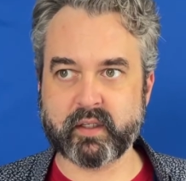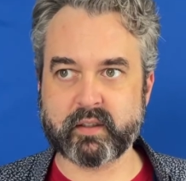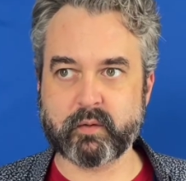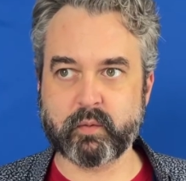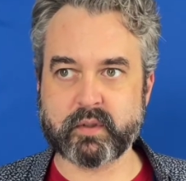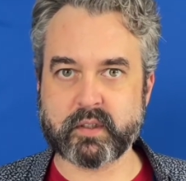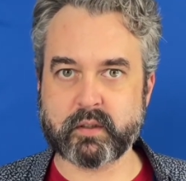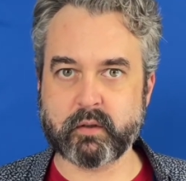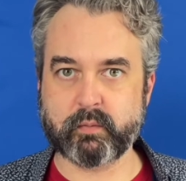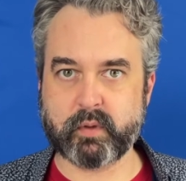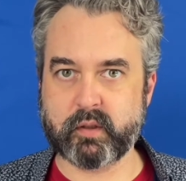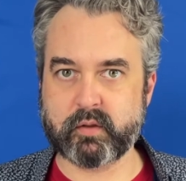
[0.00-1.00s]
it would still
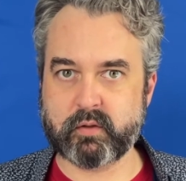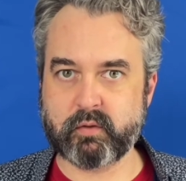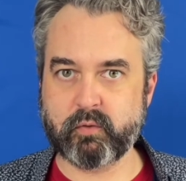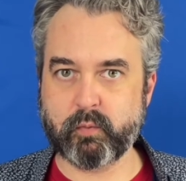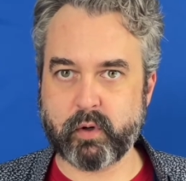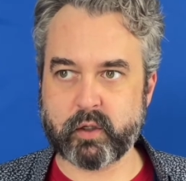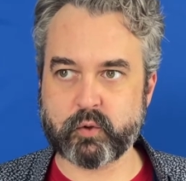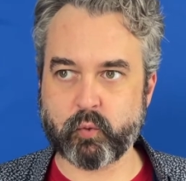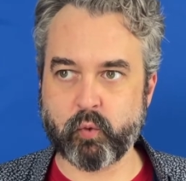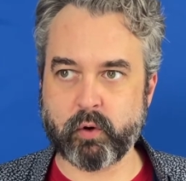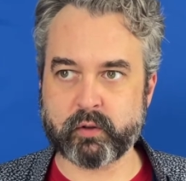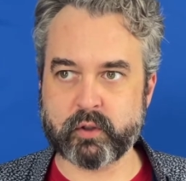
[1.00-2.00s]
be too much
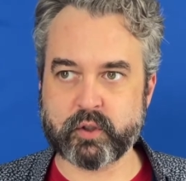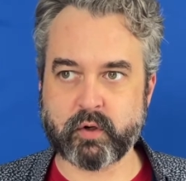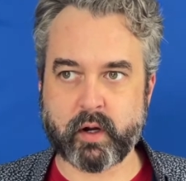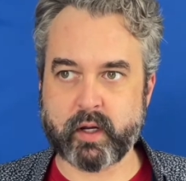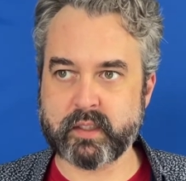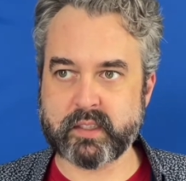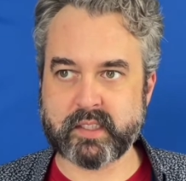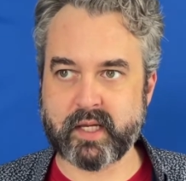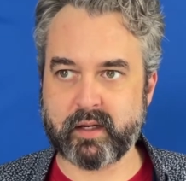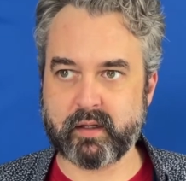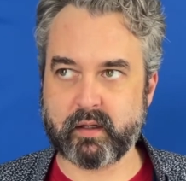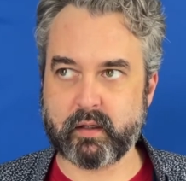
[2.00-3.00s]
work to try and
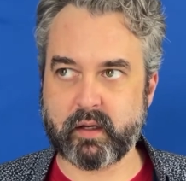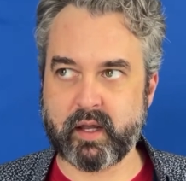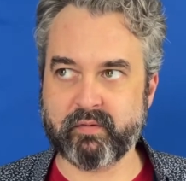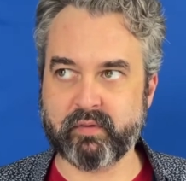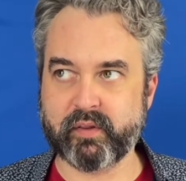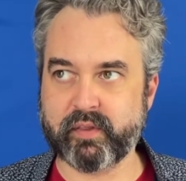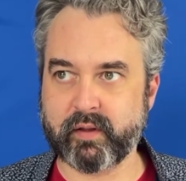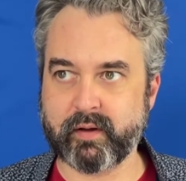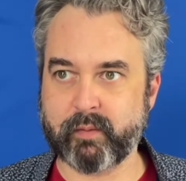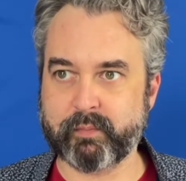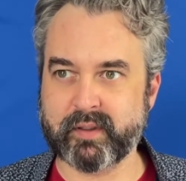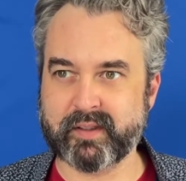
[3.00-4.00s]
set everything
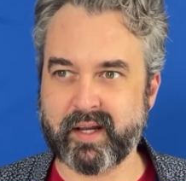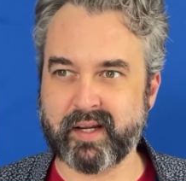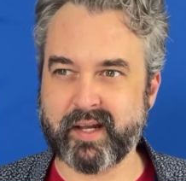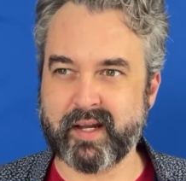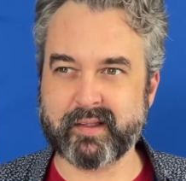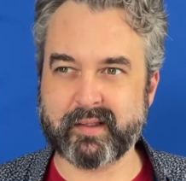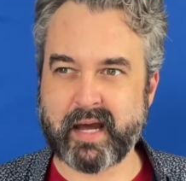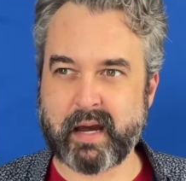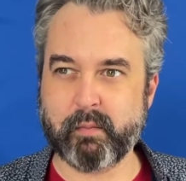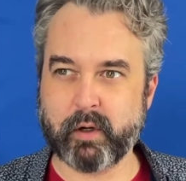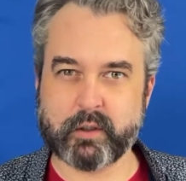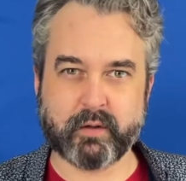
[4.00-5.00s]
up and dedicate that
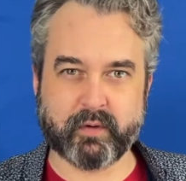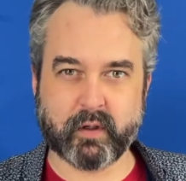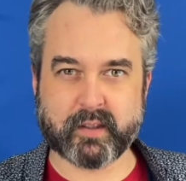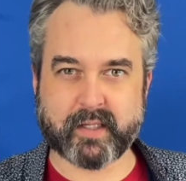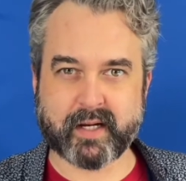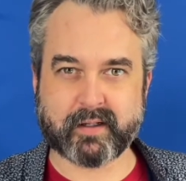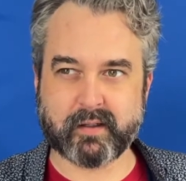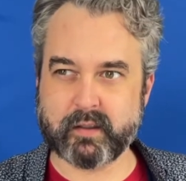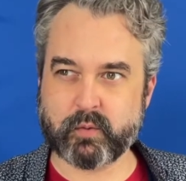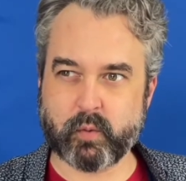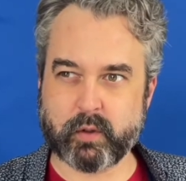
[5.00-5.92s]
much of your deck to this one